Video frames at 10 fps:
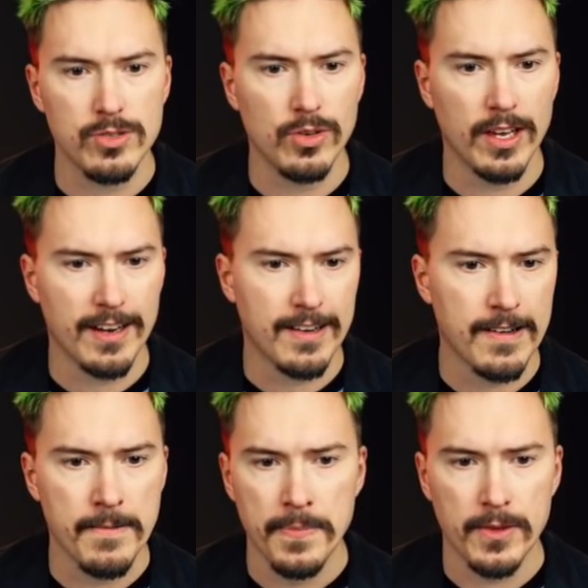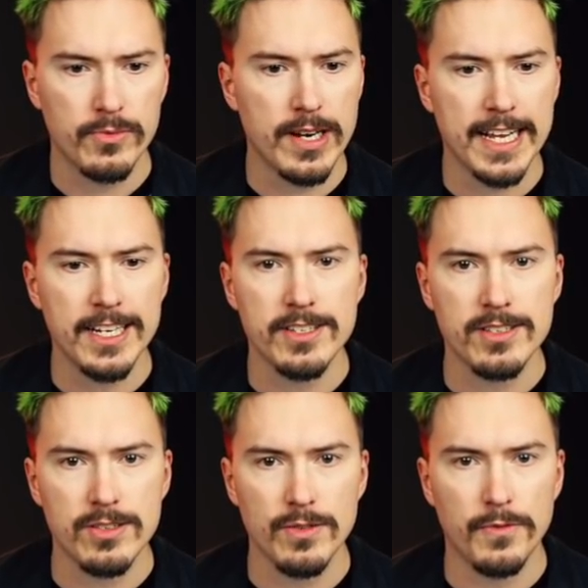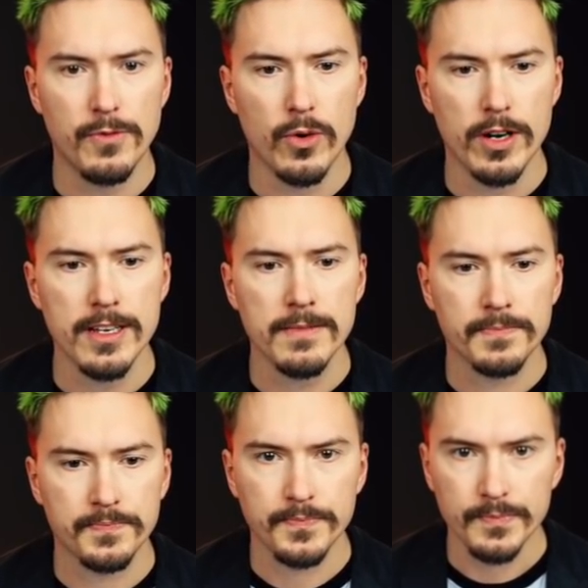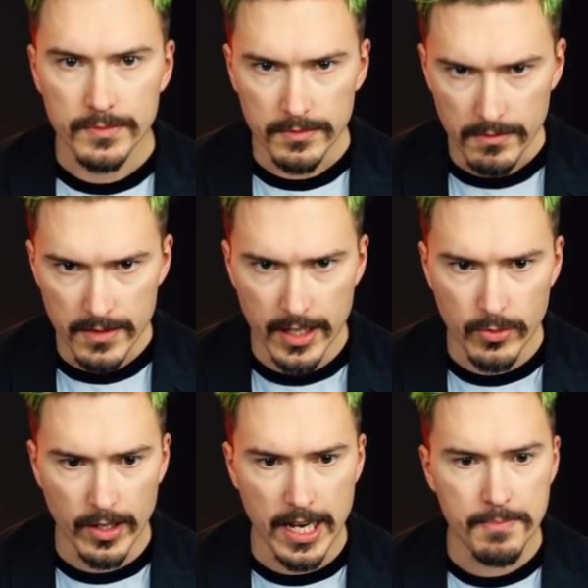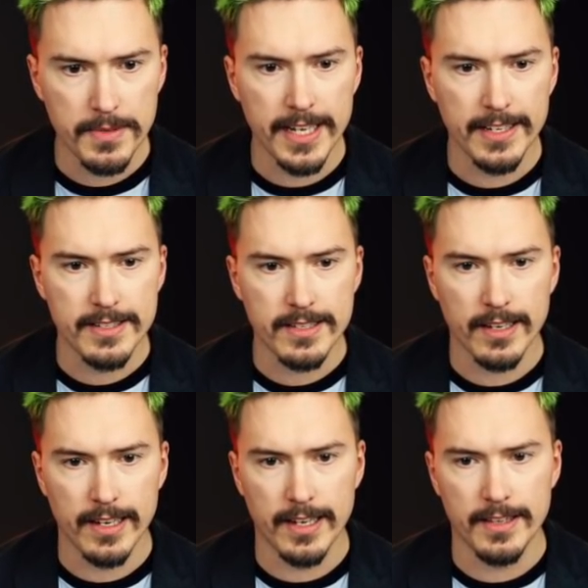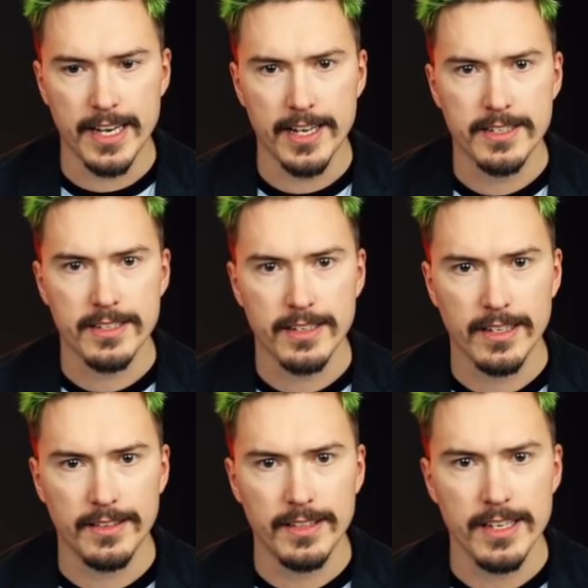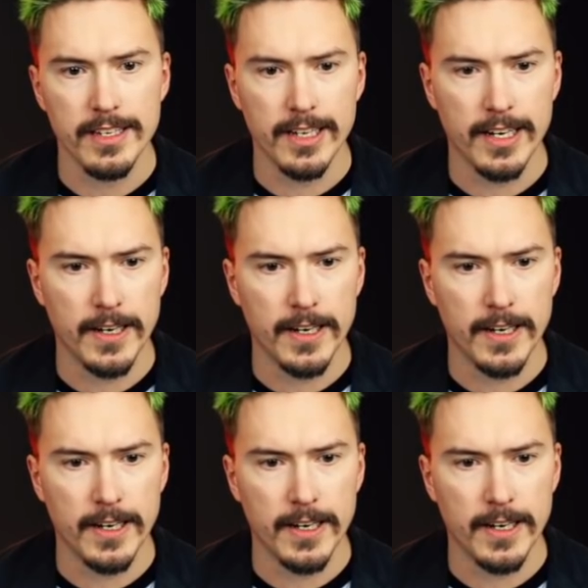to like radius to 40. It will update that in the